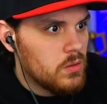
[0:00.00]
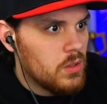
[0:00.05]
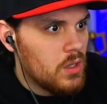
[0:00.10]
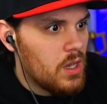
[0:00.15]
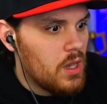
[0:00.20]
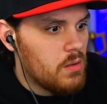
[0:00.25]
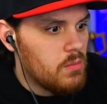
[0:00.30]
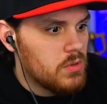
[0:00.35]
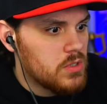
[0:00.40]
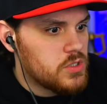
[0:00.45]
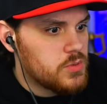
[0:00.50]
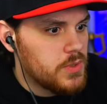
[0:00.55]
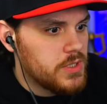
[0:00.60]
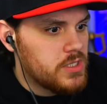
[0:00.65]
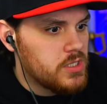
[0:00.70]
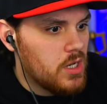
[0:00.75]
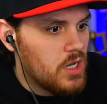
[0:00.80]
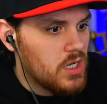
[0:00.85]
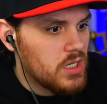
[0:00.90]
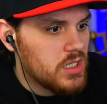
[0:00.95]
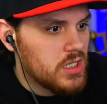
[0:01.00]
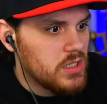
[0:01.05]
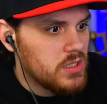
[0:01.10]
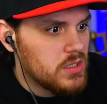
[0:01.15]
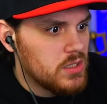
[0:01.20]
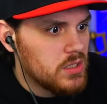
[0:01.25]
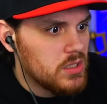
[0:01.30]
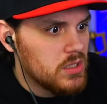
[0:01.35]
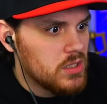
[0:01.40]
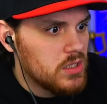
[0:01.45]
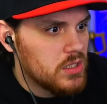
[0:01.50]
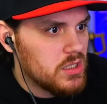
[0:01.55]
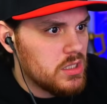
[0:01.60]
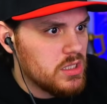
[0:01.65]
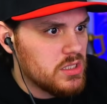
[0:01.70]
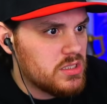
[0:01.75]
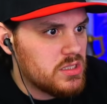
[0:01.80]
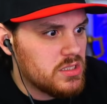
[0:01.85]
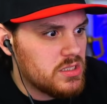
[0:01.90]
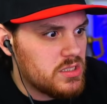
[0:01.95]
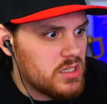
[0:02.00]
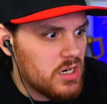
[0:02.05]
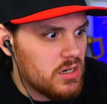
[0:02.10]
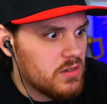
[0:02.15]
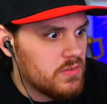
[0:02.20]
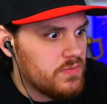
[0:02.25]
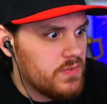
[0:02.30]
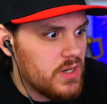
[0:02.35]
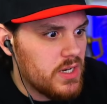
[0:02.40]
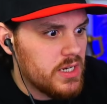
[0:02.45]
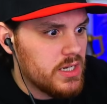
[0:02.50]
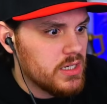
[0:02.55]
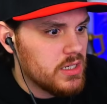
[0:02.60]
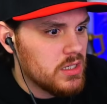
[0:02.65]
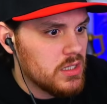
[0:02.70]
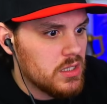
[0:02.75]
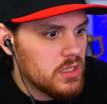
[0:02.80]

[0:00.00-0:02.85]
How much are we talking? This is terrifying.